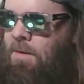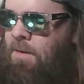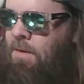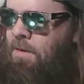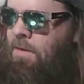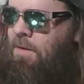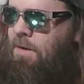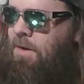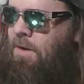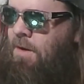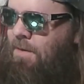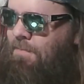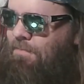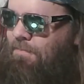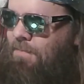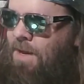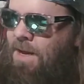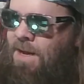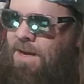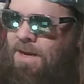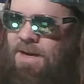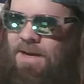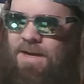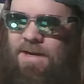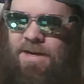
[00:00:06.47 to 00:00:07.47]
Yep,
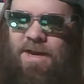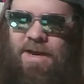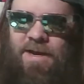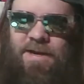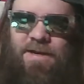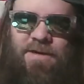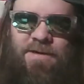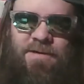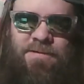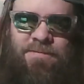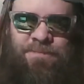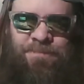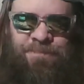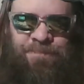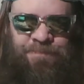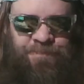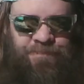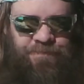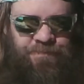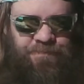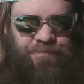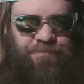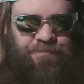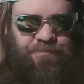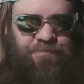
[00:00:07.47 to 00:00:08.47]
I didn't
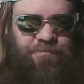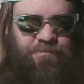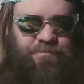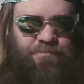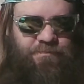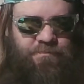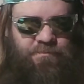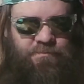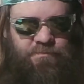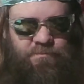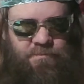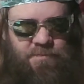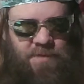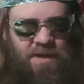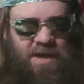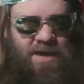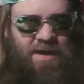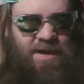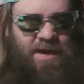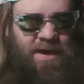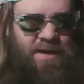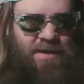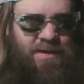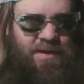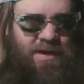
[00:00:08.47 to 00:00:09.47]

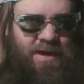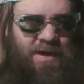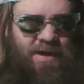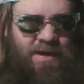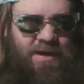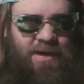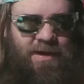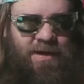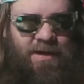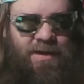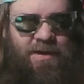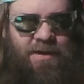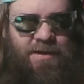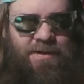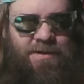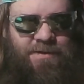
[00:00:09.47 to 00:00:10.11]
get any